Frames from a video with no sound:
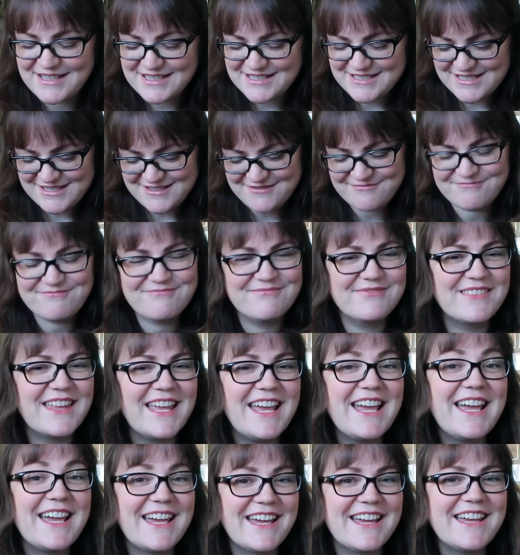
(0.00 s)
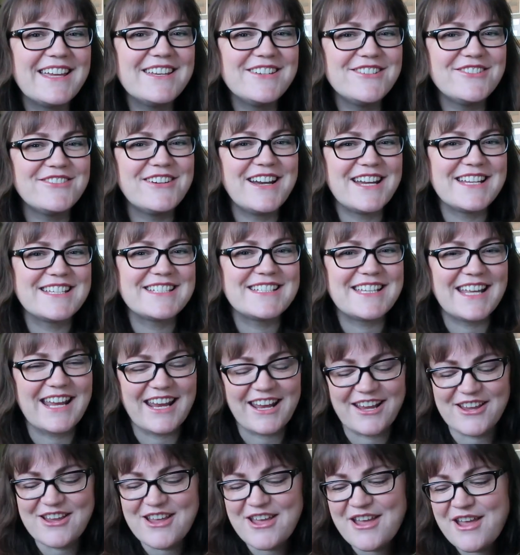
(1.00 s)
It's, yeah,
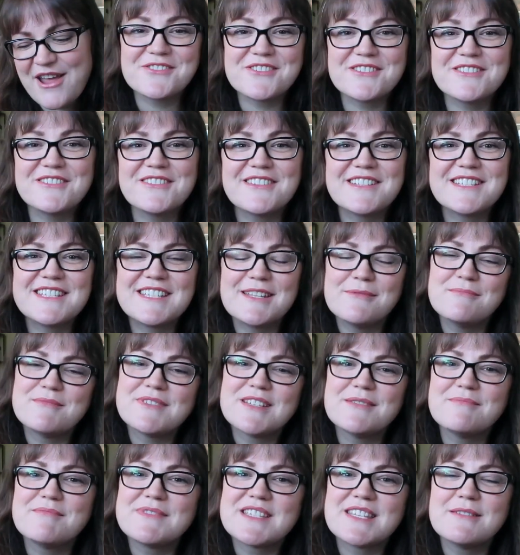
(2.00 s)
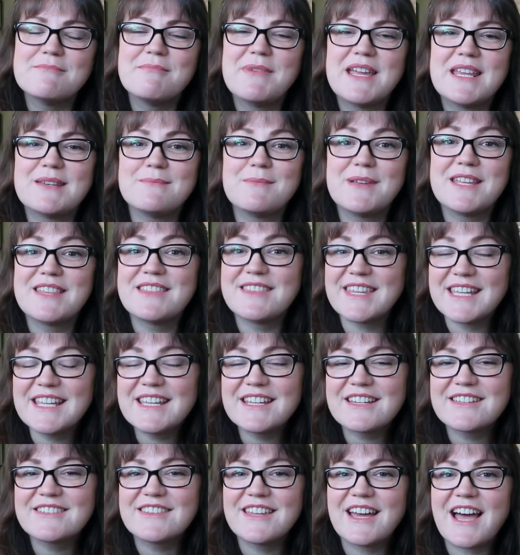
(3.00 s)
interesting. Those are the symptoms that made me
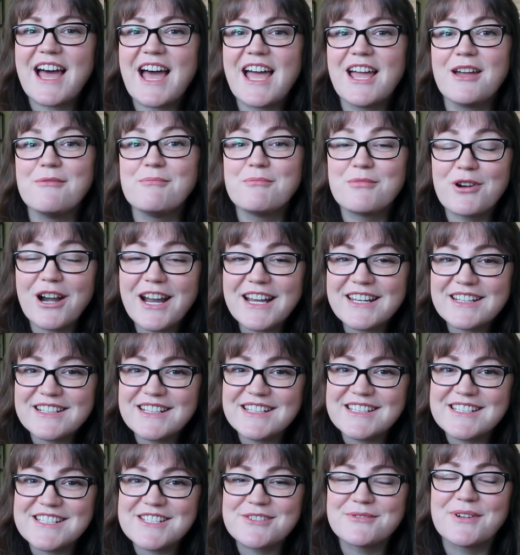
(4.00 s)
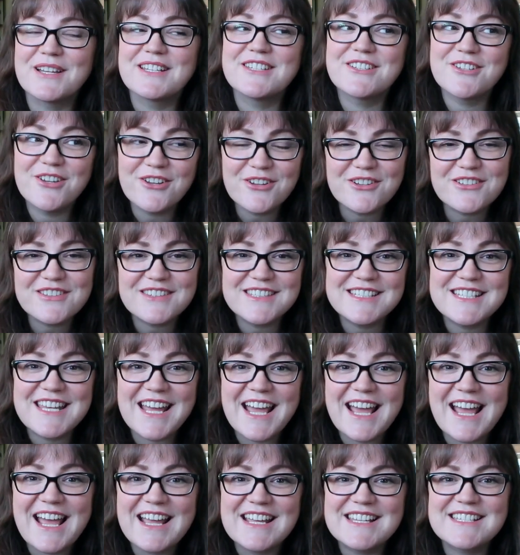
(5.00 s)
think that I am pregnant, so I took the
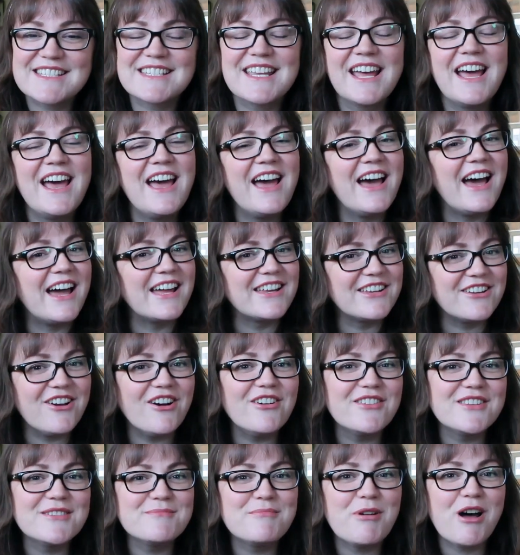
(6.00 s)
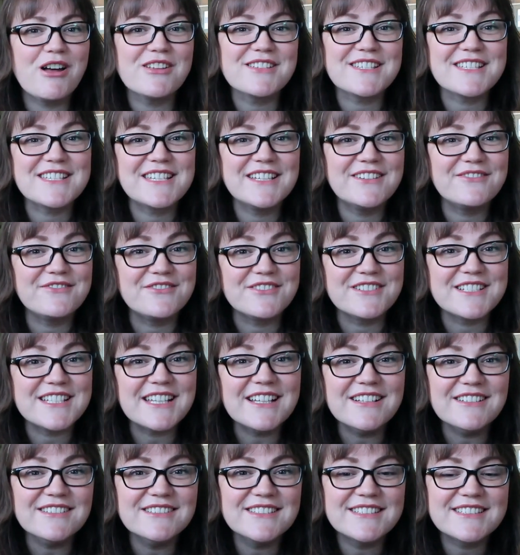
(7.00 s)
test and got the positive
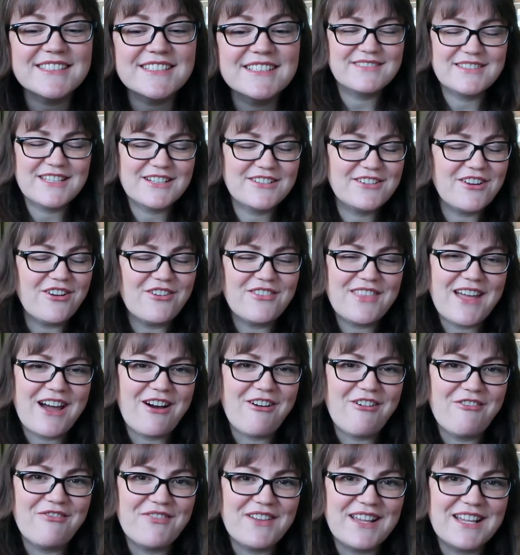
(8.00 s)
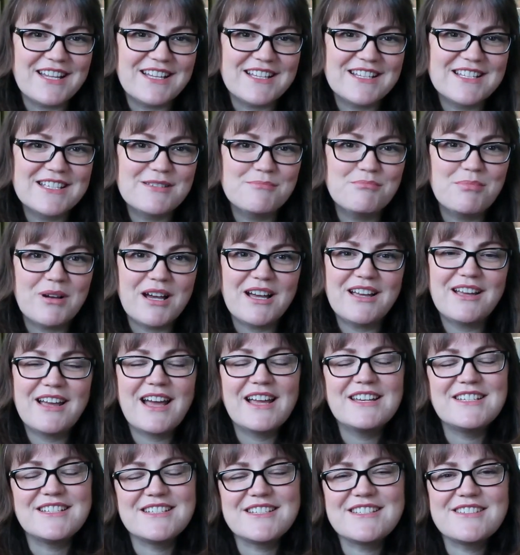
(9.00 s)
result. They're not that obvious, but
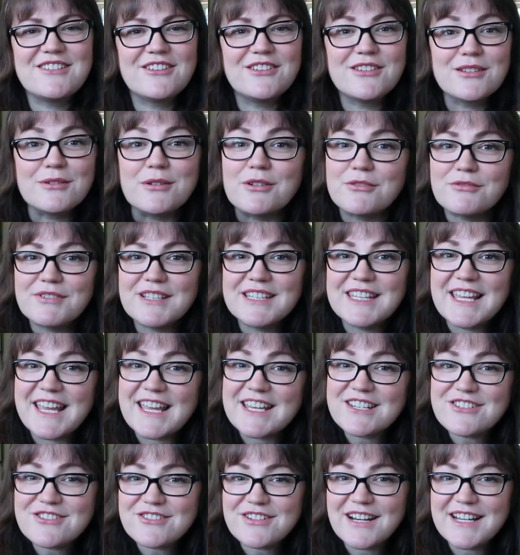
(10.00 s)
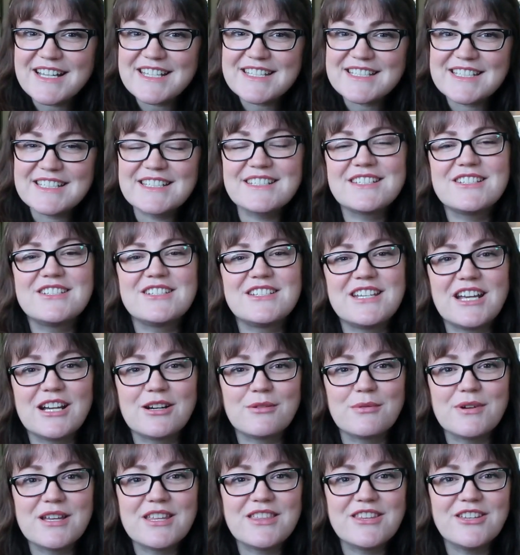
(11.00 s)
I just thought they were really interesting to
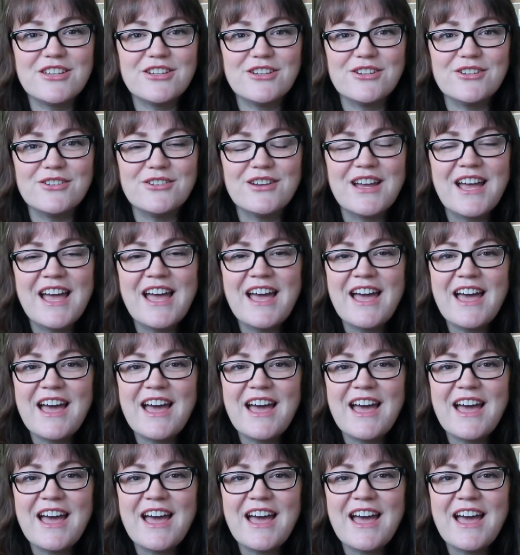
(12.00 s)
share with you.